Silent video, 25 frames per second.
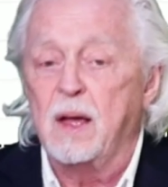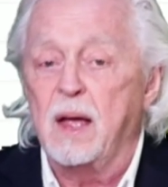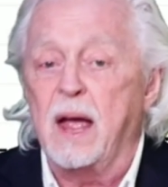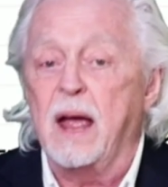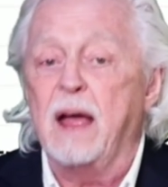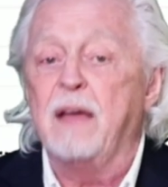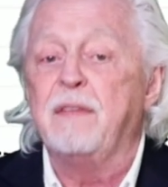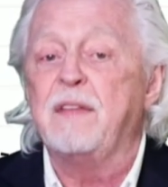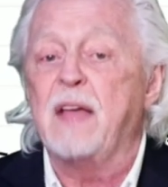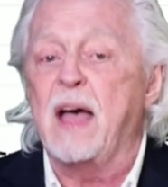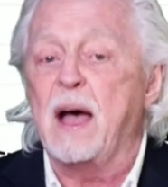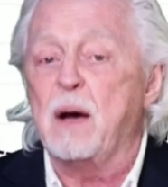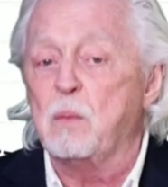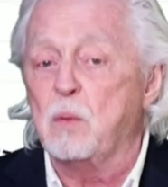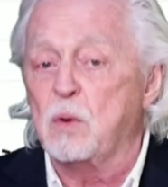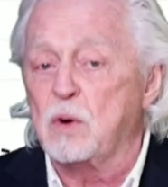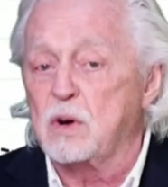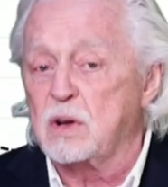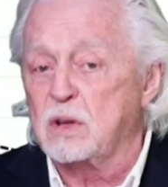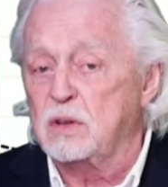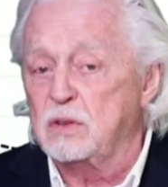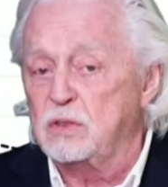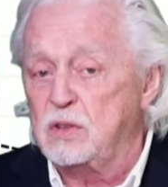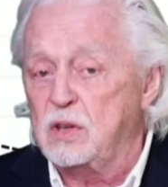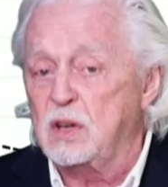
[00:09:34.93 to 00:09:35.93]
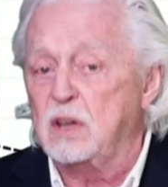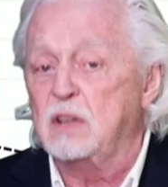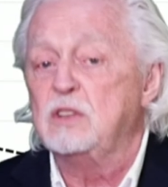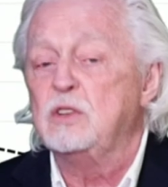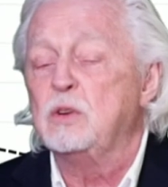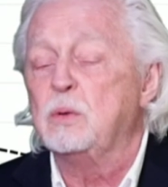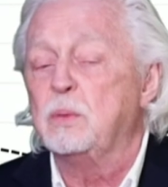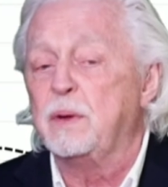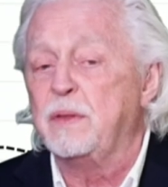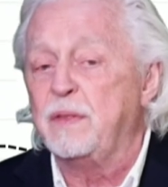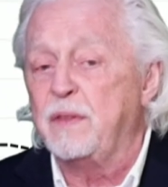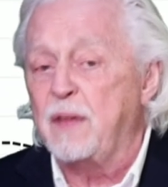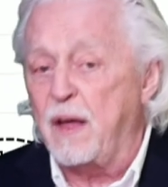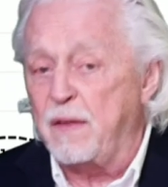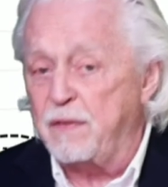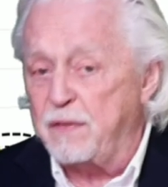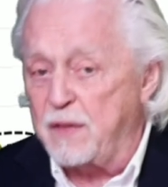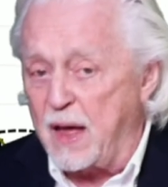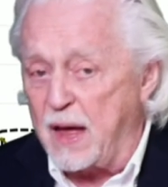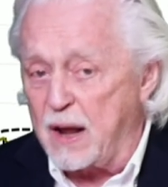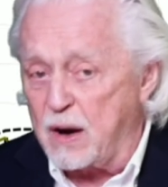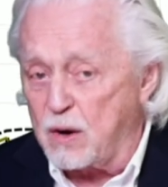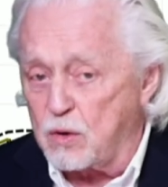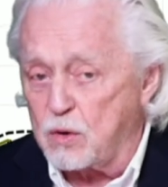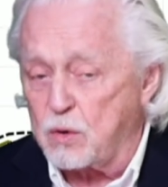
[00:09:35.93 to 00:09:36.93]
And that will continue, and then
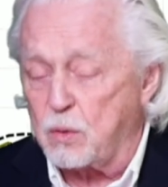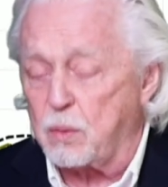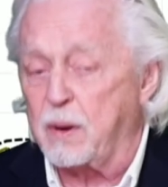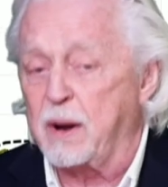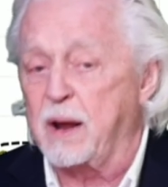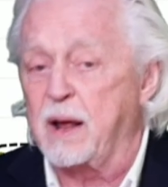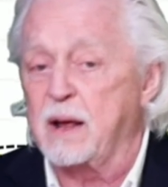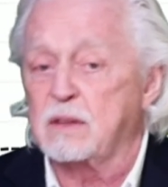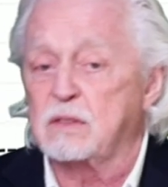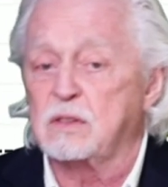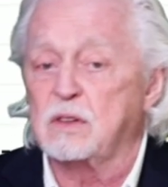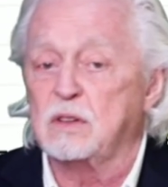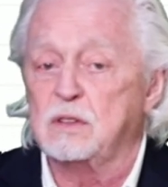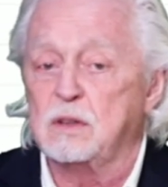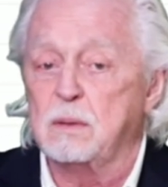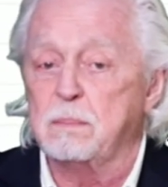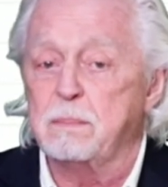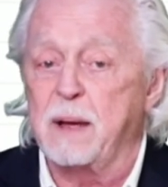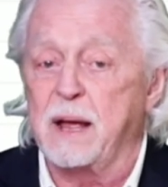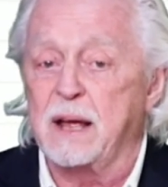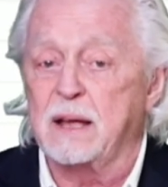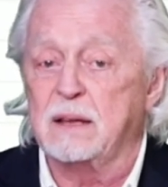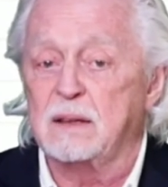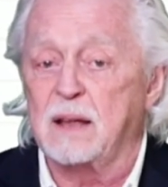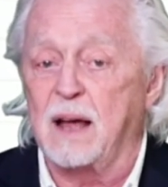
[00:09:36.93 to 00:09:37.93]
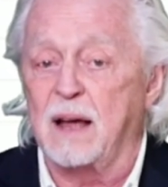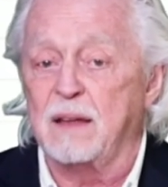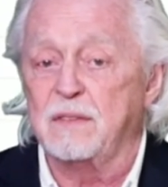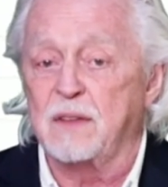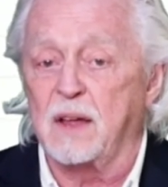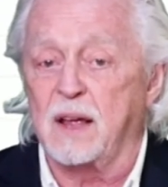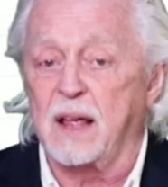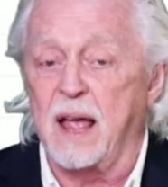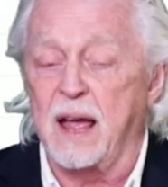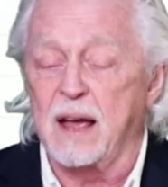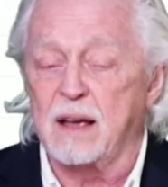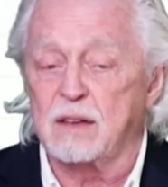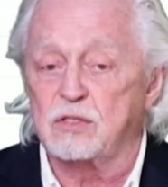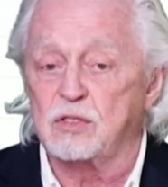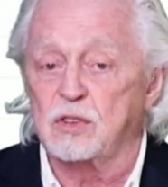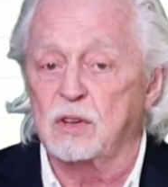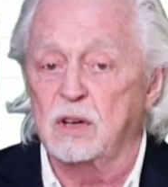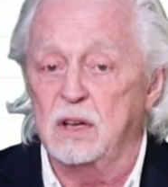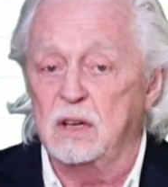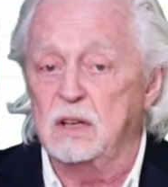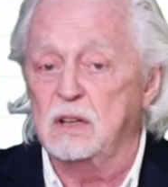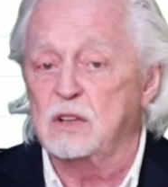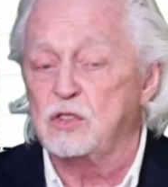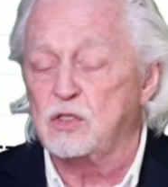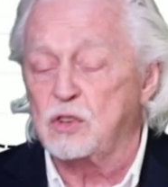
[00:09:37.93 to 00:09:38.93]
that'll create the demand on the
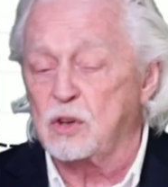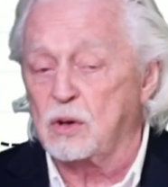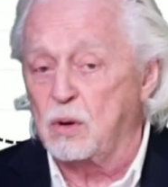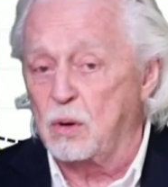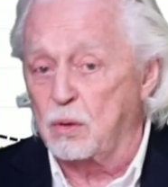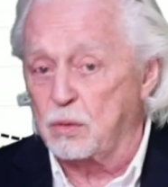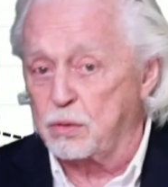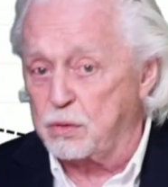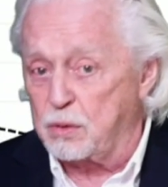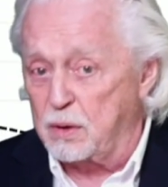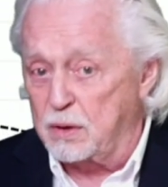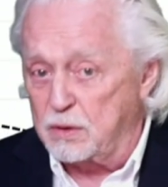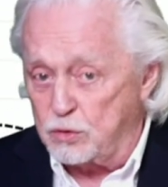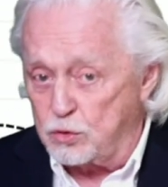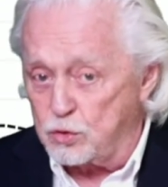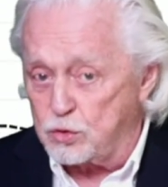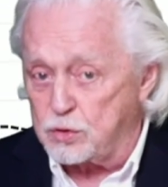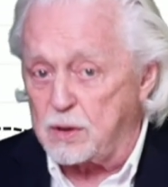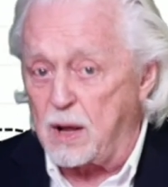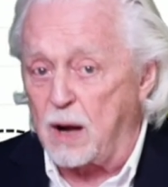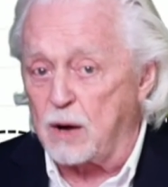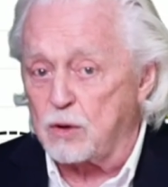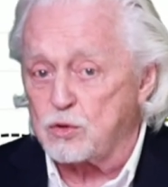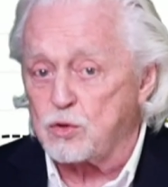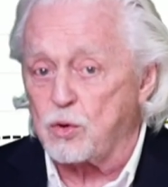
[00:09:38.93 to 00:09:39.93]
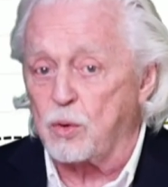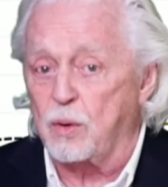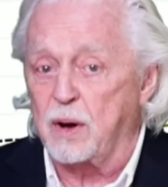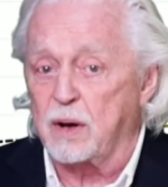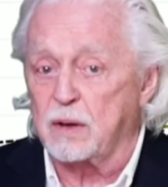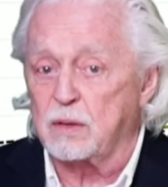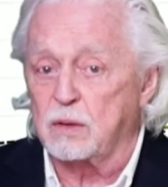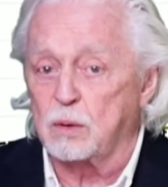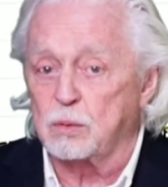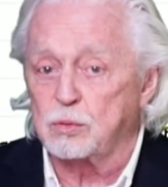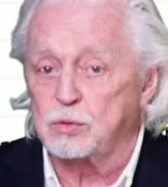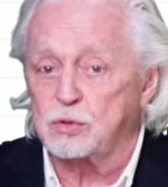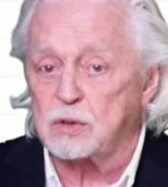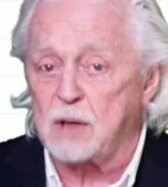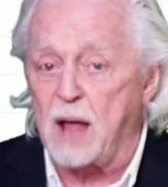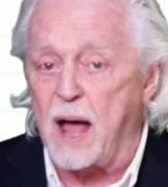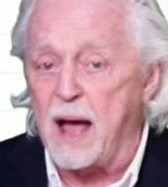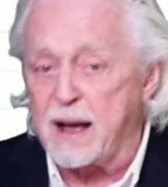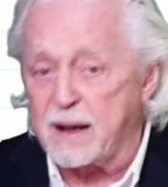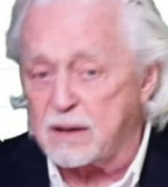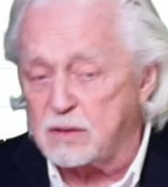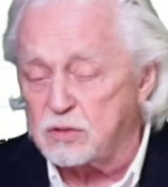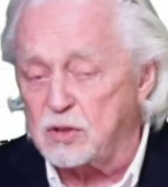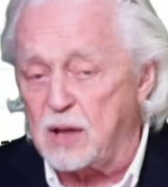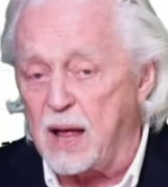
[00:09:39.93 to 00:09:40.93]
gasoline as you go and start drawing those
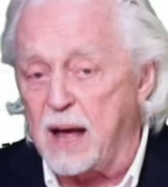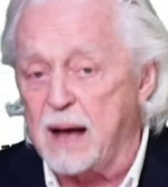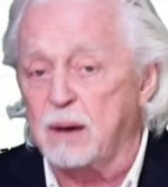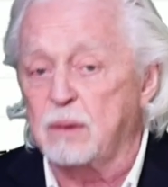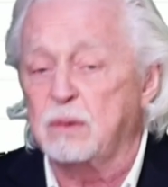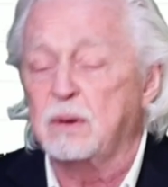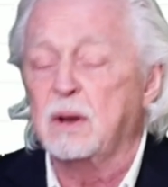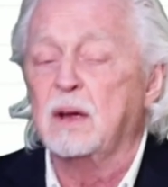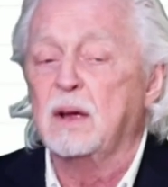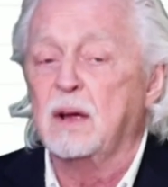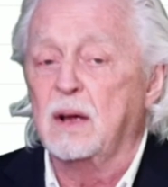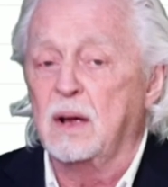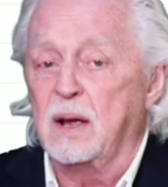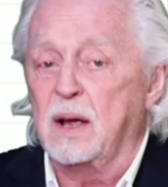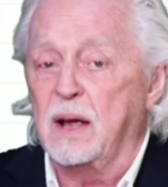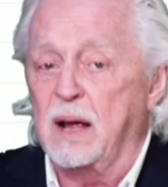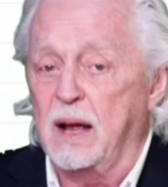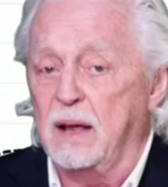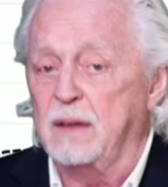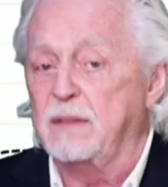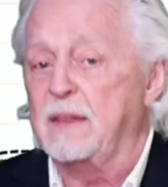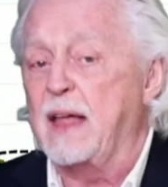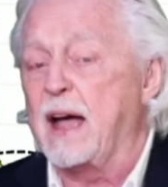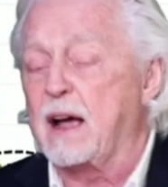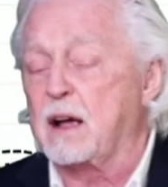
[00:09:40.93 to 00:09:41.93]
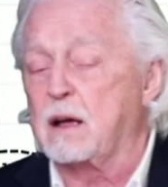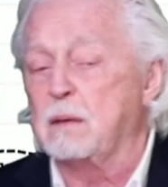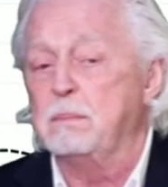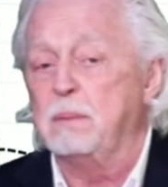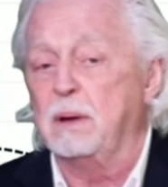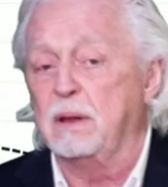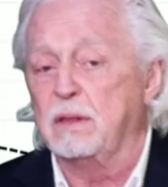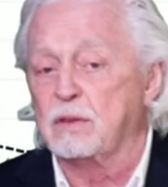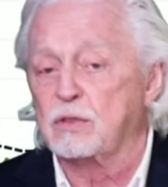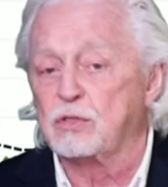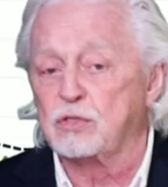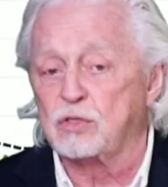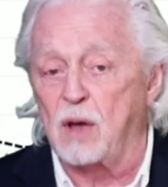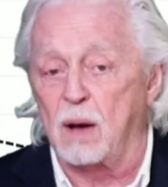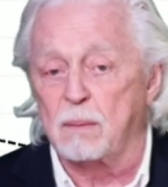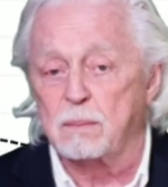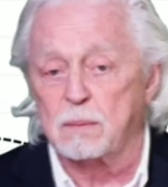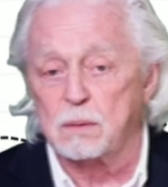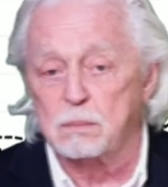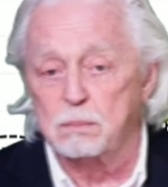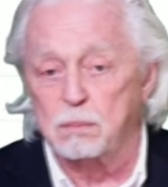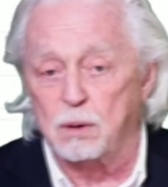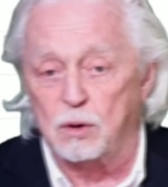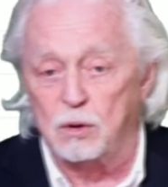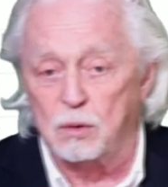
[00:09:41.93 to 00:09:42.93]
stocks down. And that could be the summer
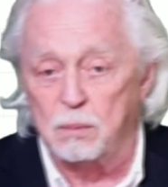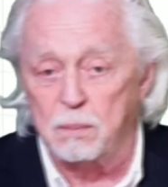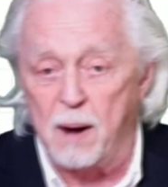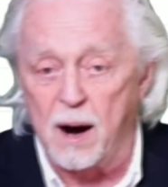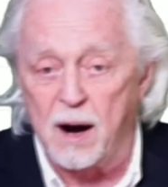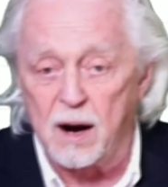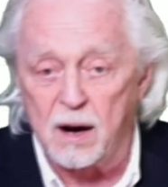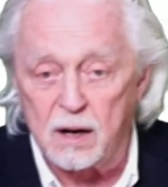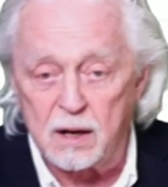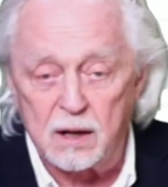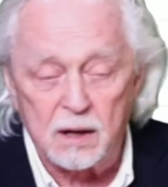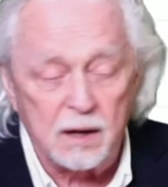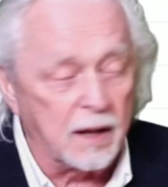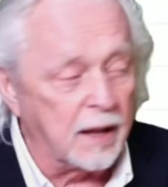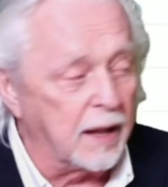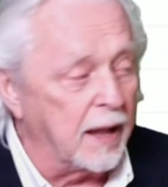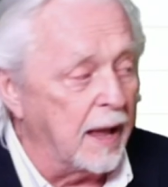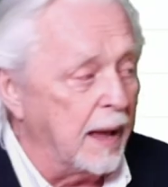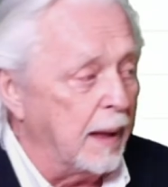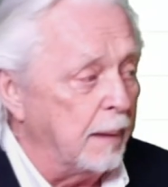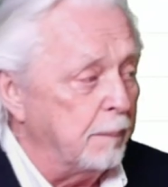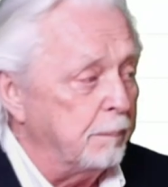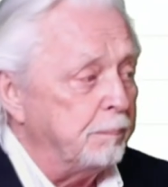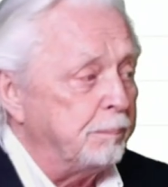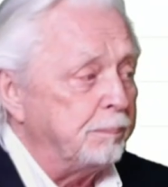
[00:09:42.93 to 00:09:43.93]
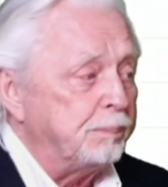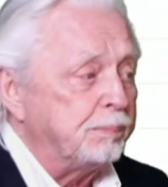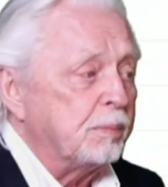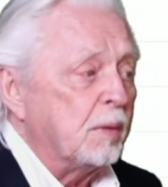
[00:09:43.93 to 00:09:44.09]
bull market again.